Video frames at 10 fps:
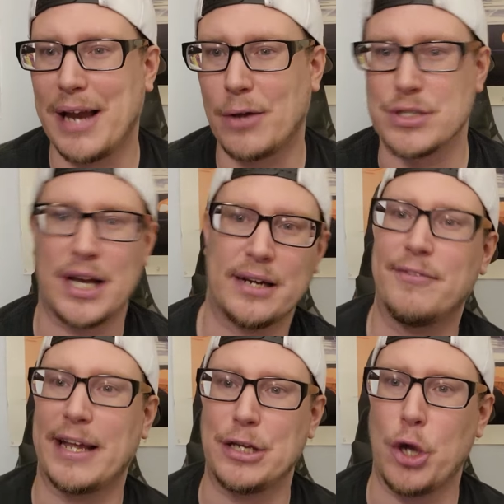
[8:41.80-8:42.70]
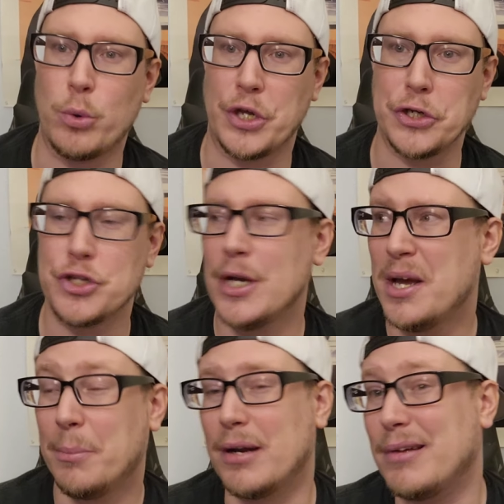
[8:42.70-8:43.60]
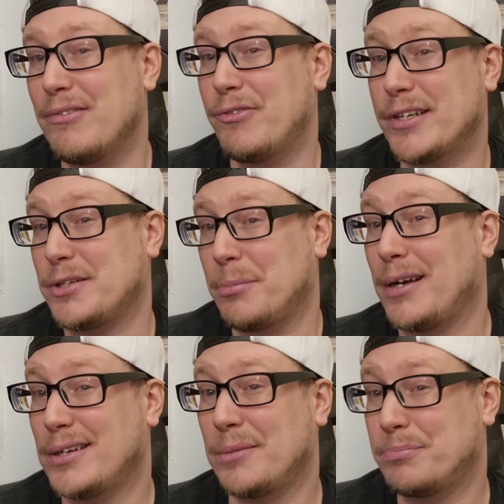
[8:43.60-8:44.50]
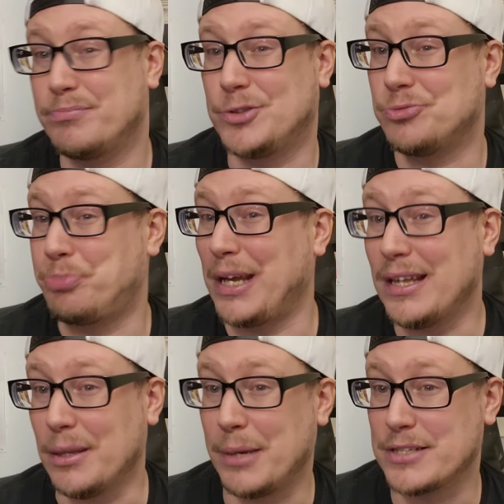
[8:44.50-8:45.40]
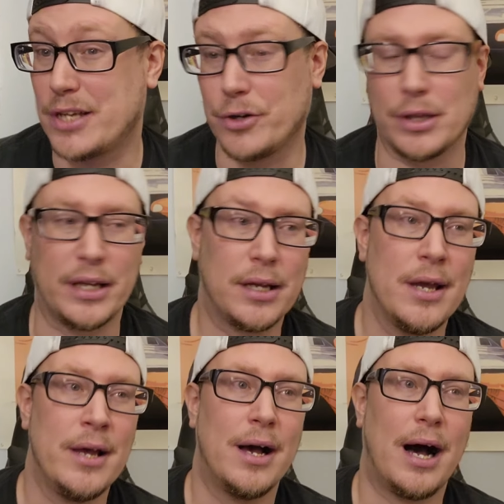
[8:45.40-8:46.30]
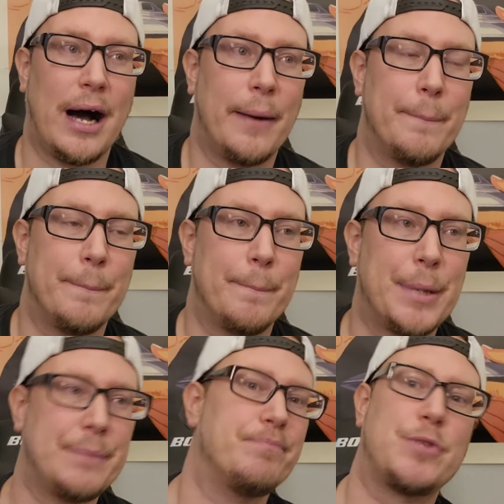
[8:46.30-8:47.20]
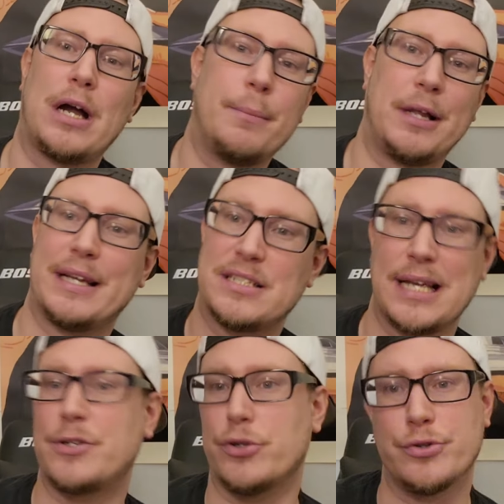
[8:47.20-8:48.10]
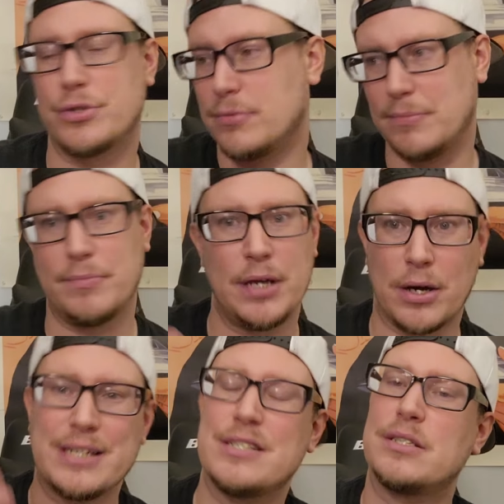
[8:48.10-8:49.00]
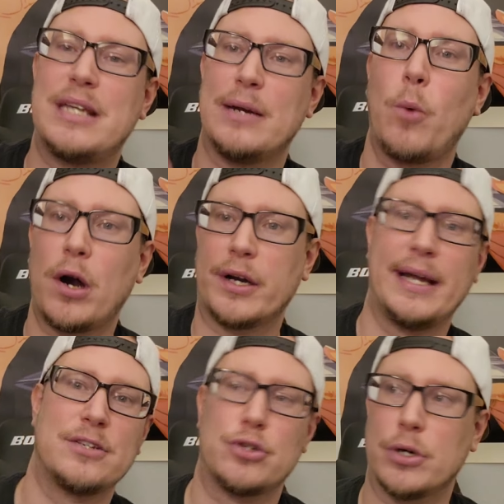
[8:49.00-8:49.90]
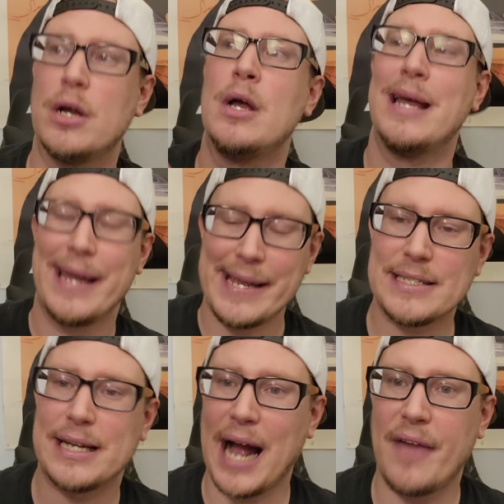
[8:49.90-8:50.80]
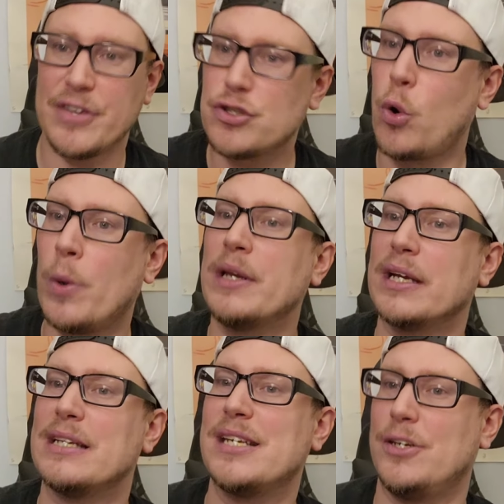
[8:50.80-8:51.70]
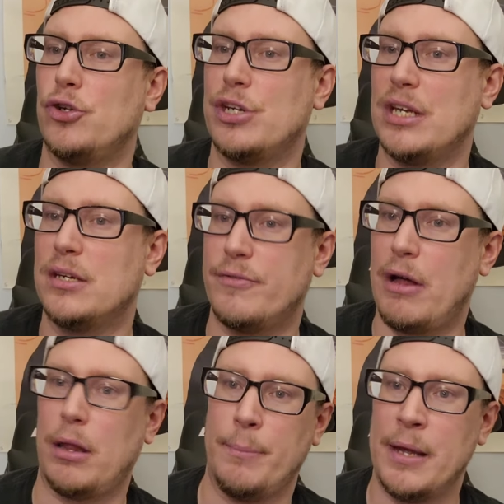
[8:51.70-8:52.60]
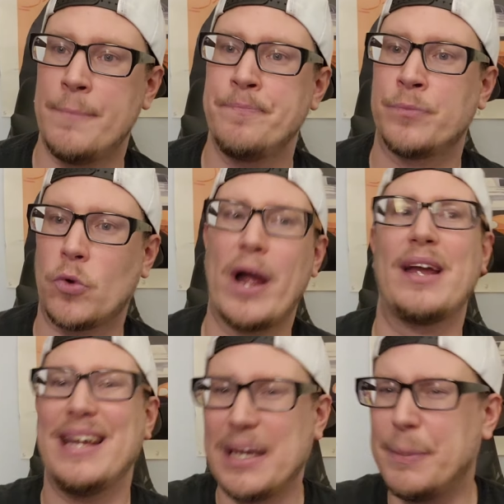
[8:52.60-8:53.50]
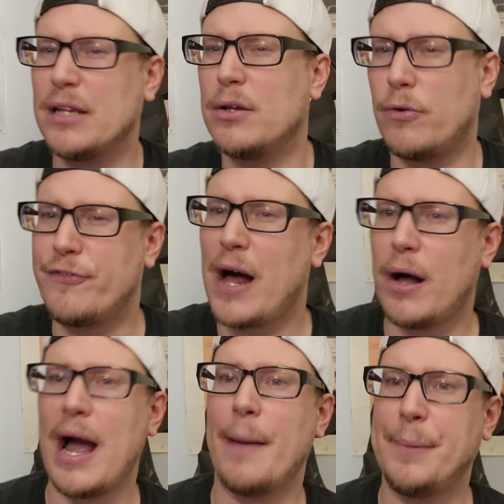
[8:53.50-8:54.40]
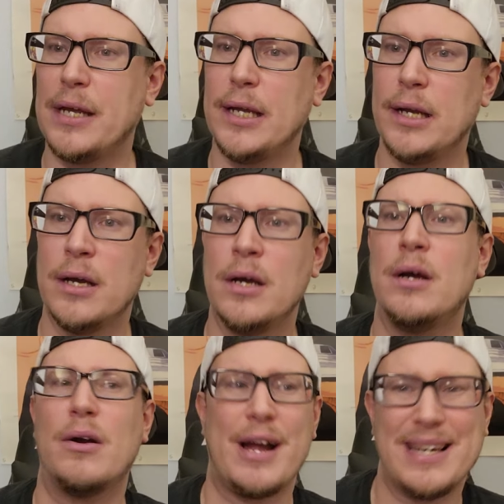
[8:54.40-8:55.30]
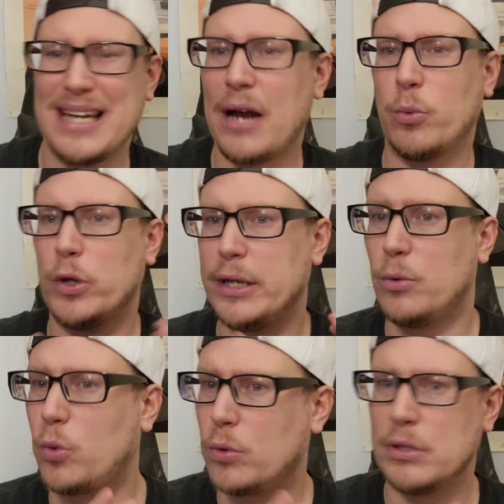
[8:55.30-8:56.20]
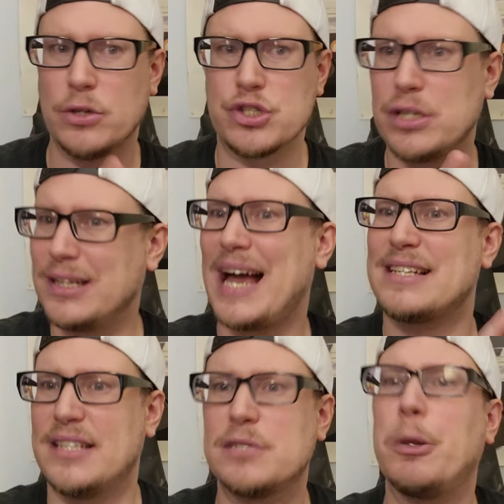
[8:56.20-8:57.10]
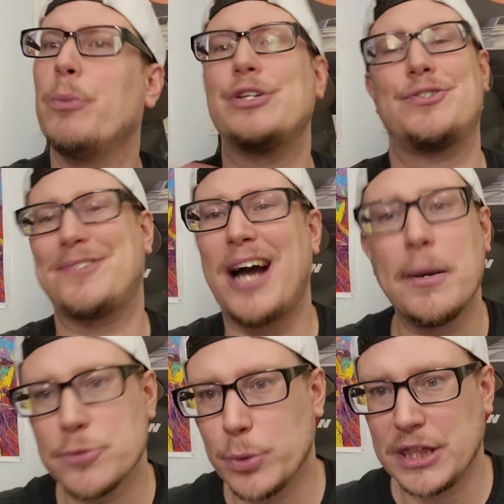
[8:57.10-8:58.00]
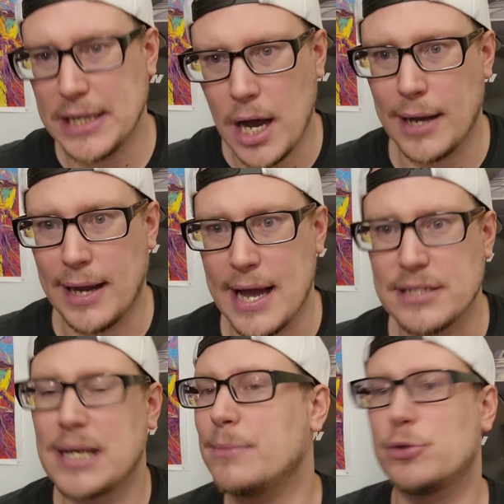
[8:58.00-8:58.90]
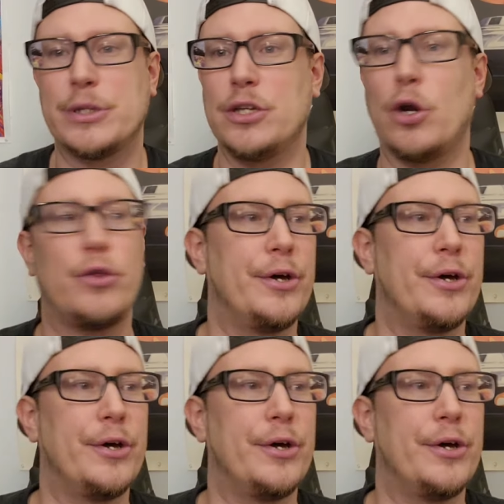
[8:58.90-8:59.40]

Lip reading: outside of, like, Jokic. But even Victor might end up just being the best center in the league. But talk about like centers, you know, because again, Walker Kessler, he's a guy that's going to continue to need development, right? He could be a little foul happy, right? Not really, you know, still lacks discipline, which comes with the young guys, comes with, you know,